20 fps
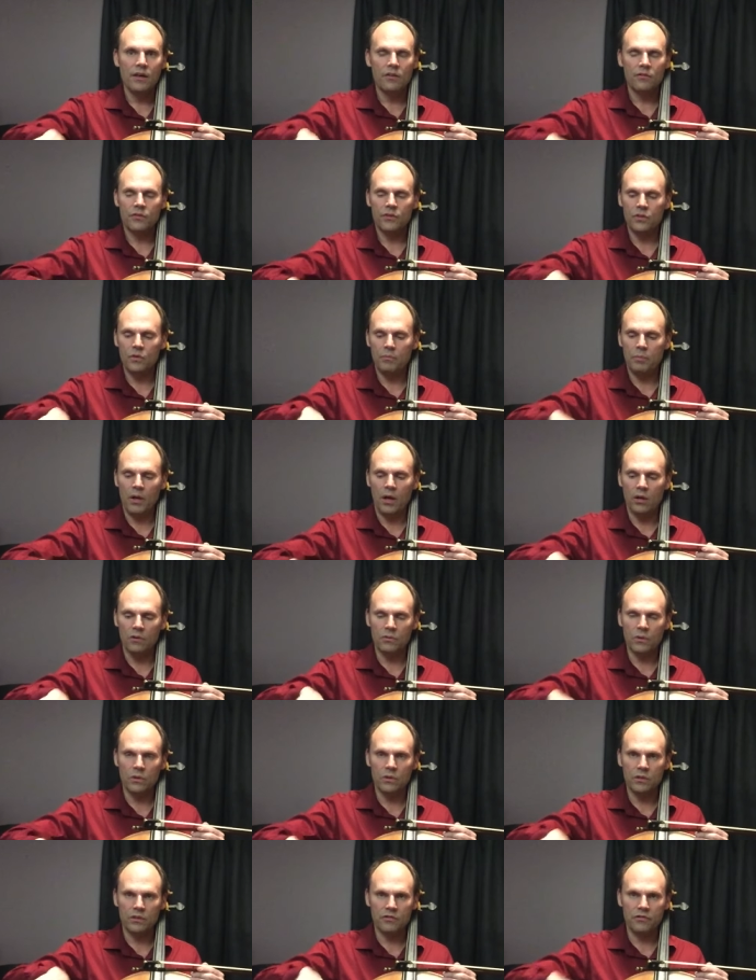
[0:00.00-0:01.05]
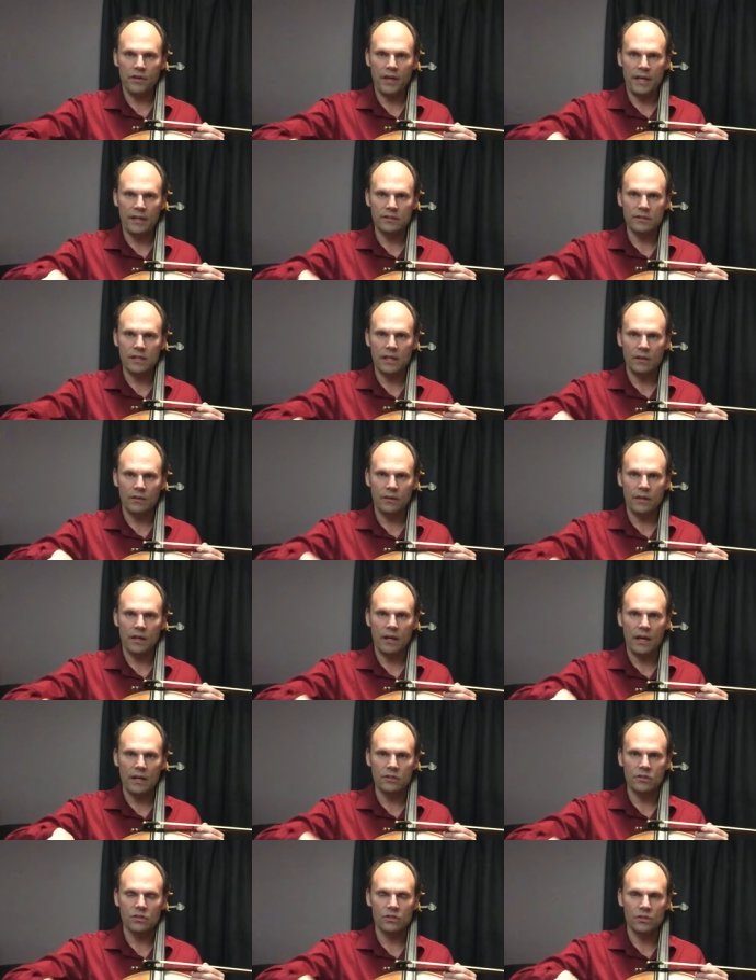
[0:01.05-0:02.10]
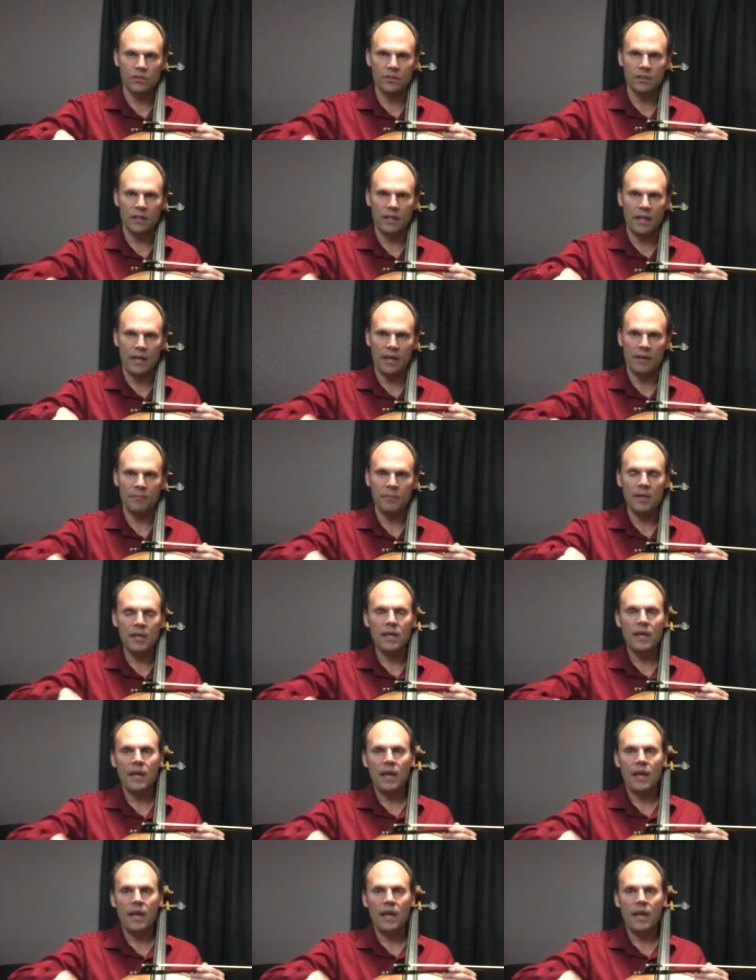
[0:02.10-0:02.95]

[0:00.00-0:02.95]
For you Paul Rolland fans out there, I certainly am.